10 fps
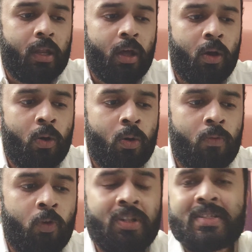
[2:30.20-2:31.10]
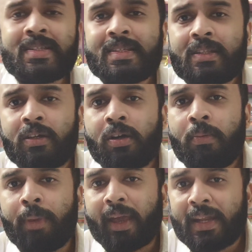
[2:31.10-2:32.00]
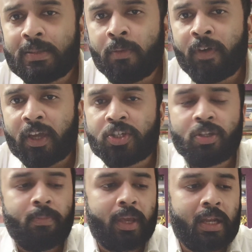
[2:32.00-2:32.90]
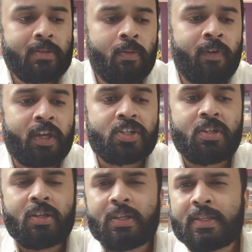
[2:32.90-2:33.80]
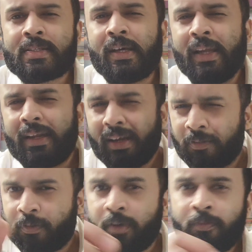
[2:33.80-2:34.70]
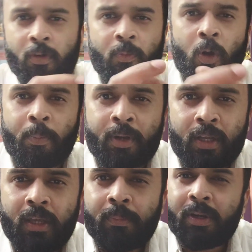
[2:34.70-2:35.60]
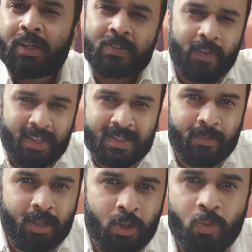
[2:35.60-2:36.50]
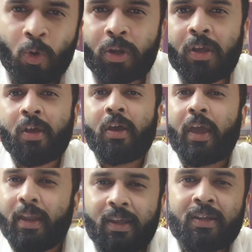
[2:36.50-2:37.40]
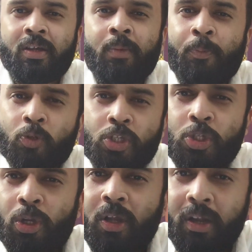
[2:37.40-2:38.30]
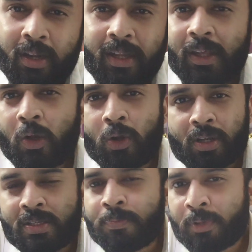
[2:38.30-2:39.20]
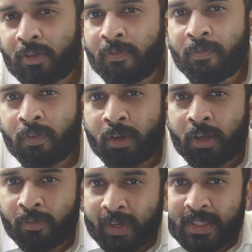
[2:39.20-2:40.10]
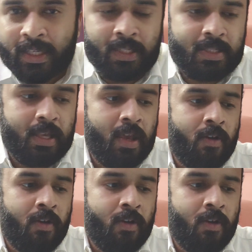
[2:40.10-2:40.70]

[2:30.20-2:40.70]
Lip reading: Now, what is the mechanism of action? Mechanism of action is a little different from copper T, but it is very similar to what any other progesterone containing contraceptive device does.